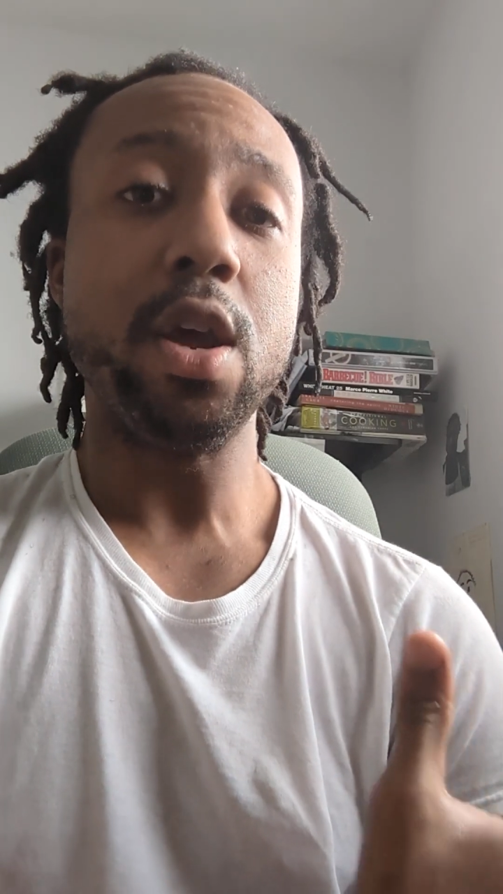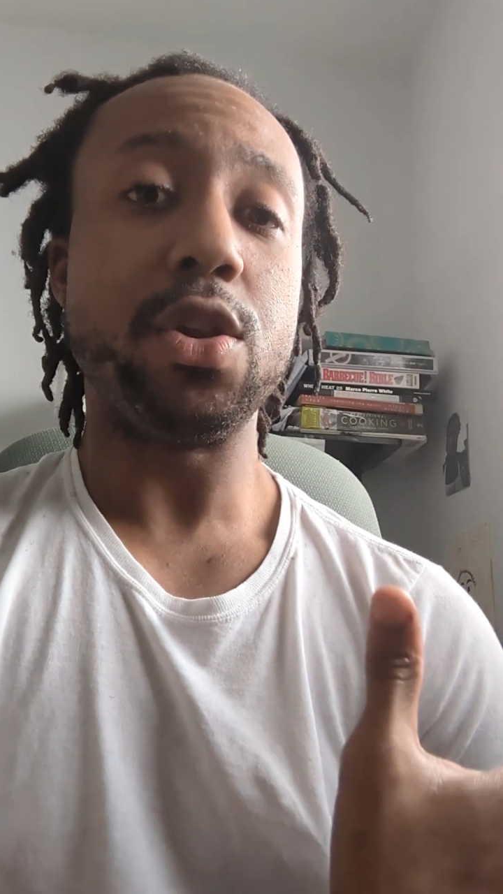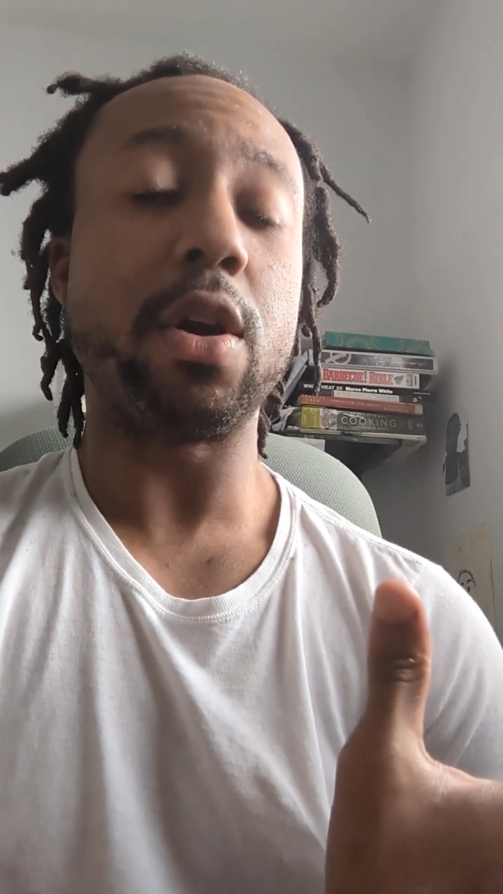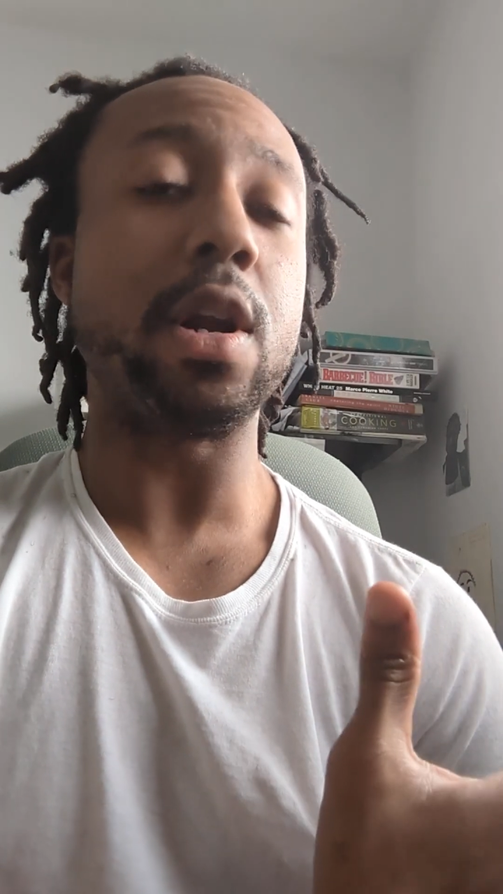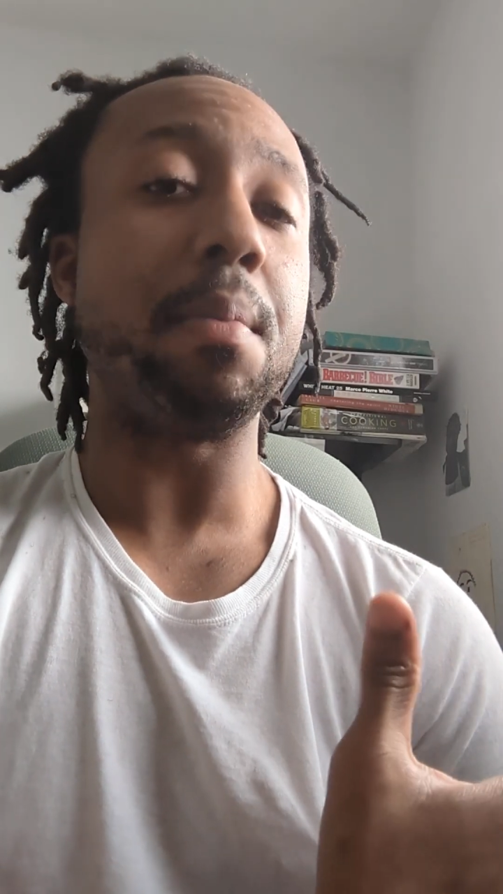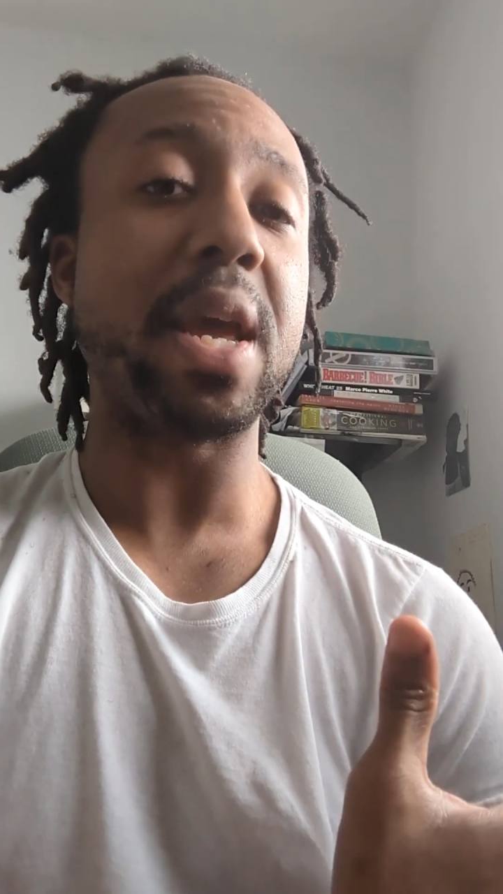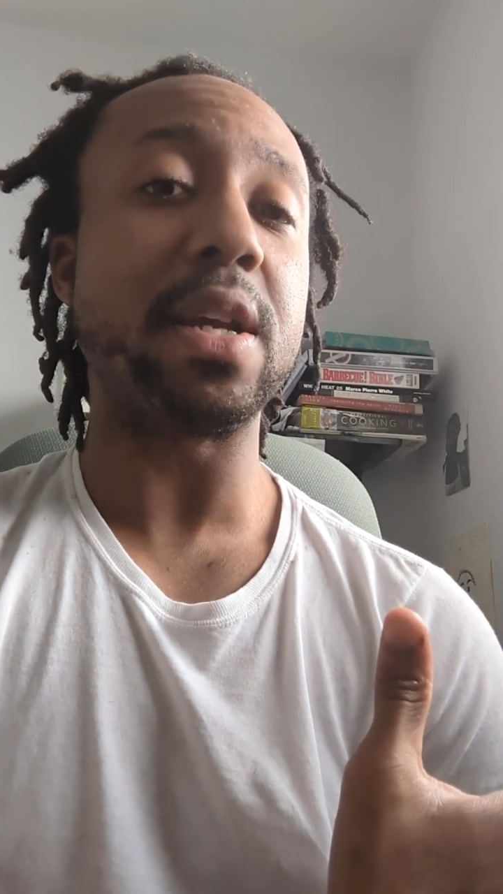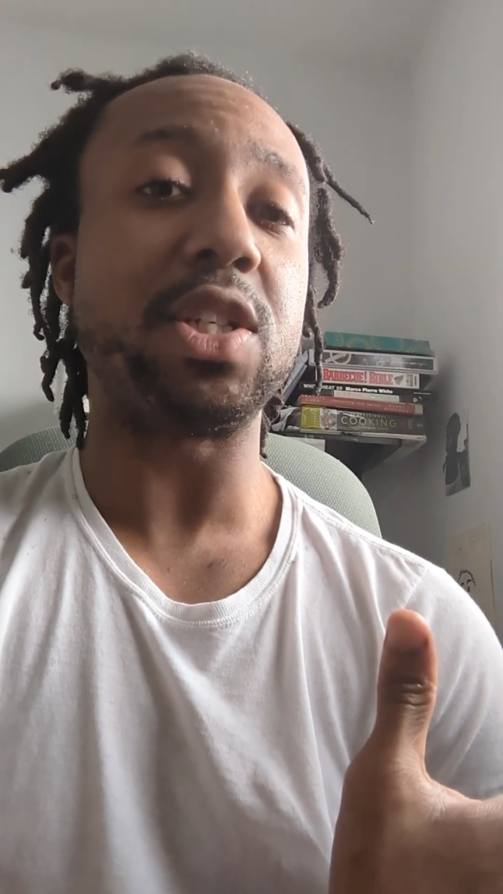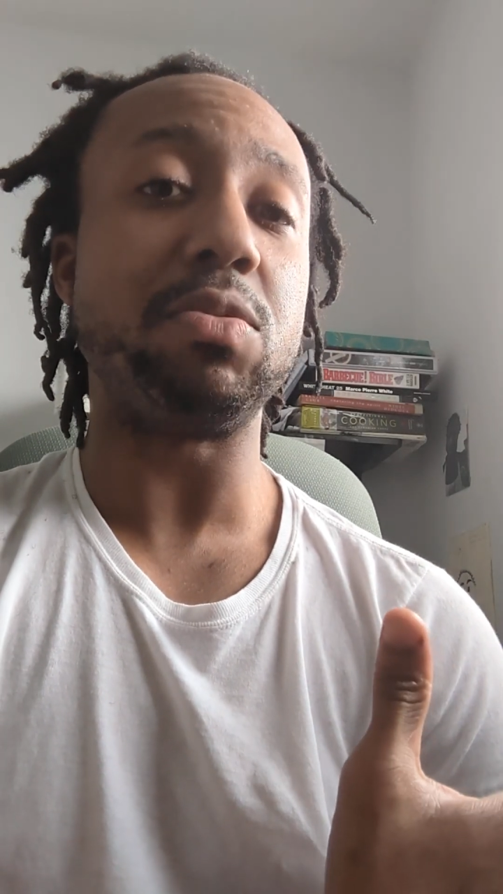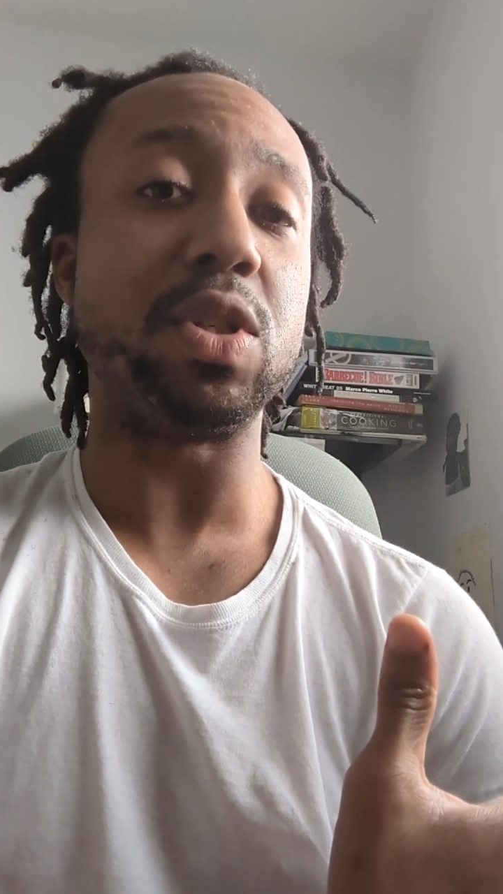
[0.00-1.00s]
They're gonna
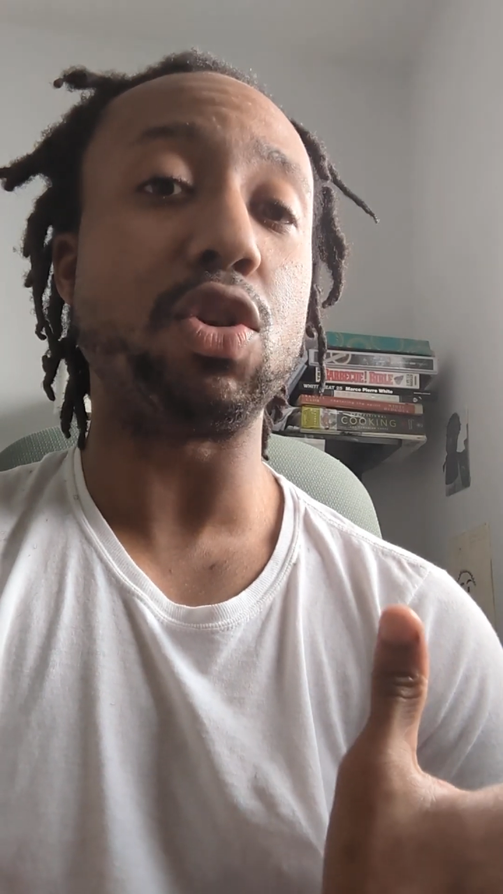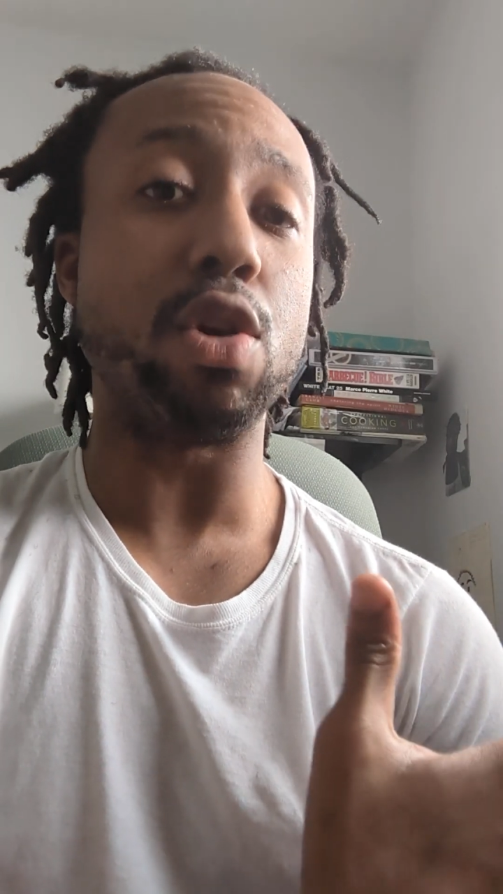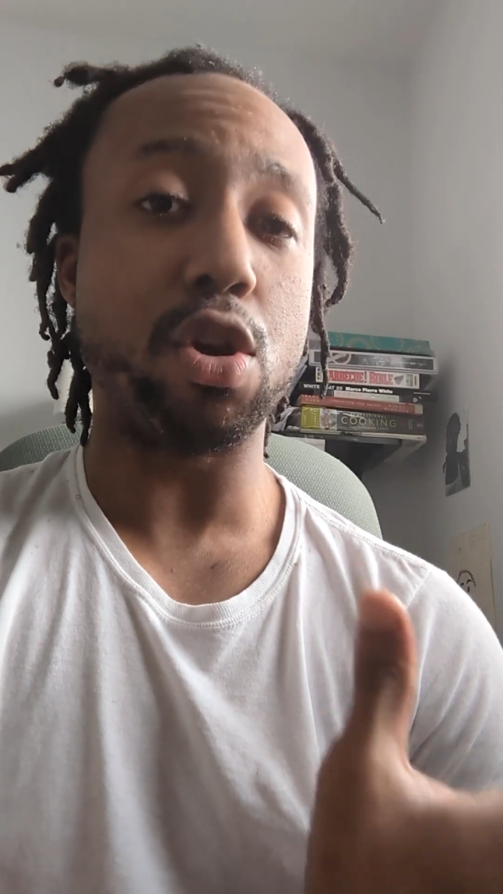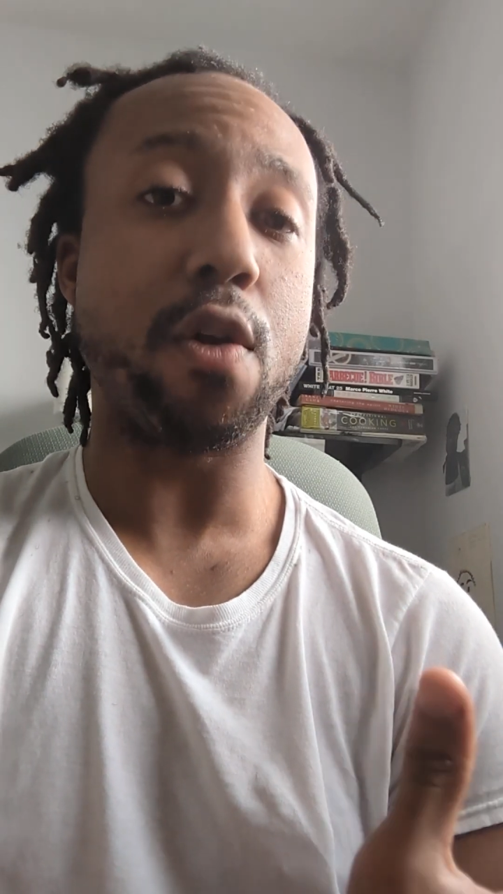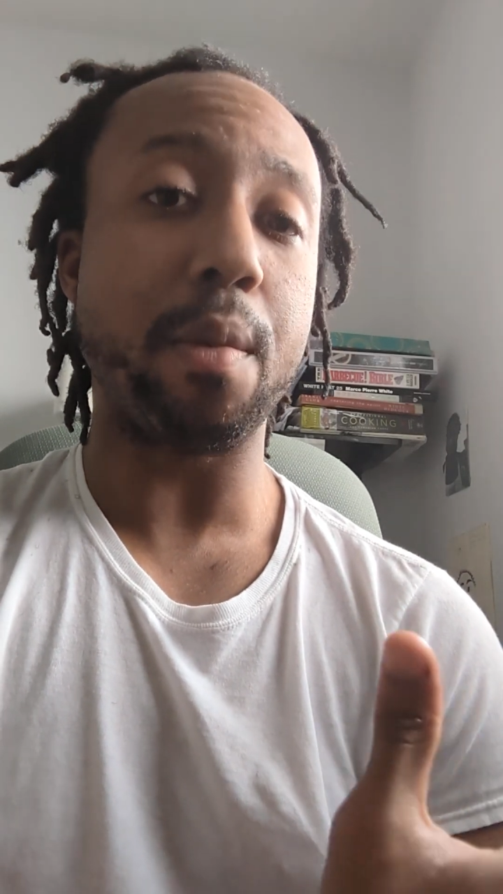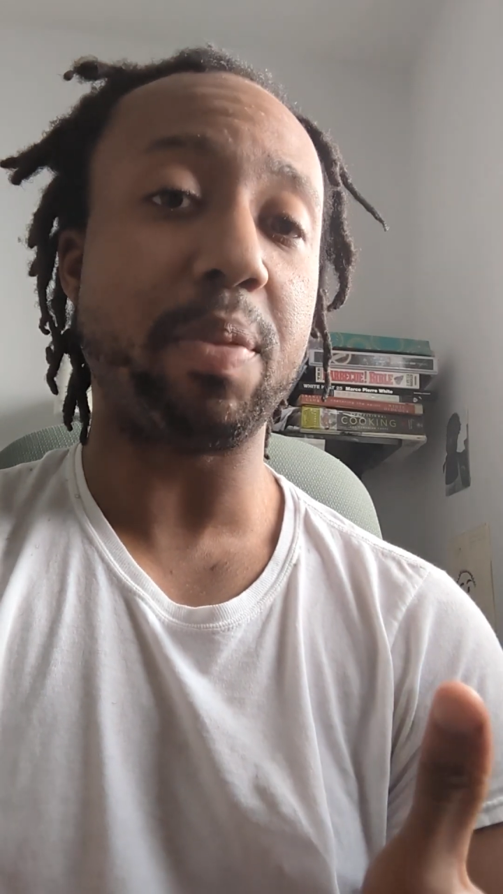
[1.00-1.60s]
make it seem as though you're the